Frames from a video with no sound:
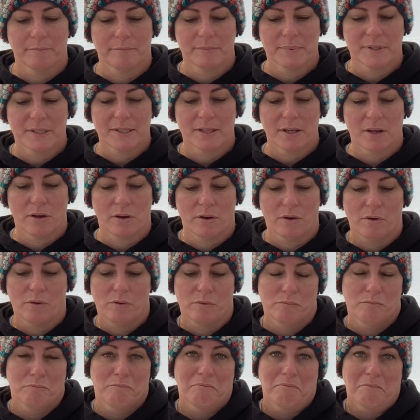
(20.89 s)

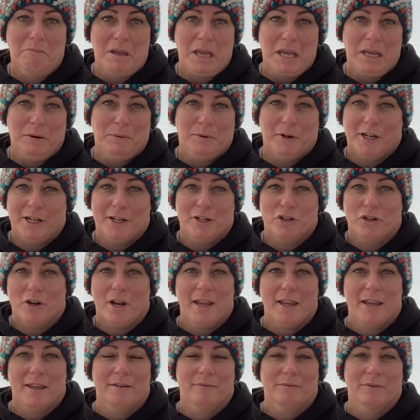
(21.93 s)
So we're gonna
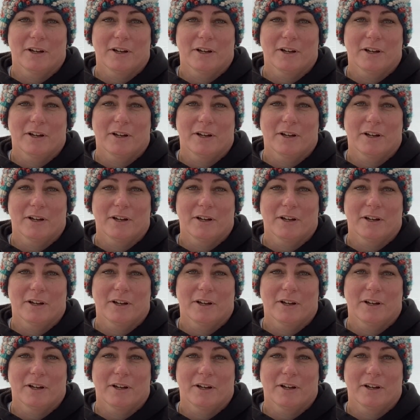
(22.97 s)
try it.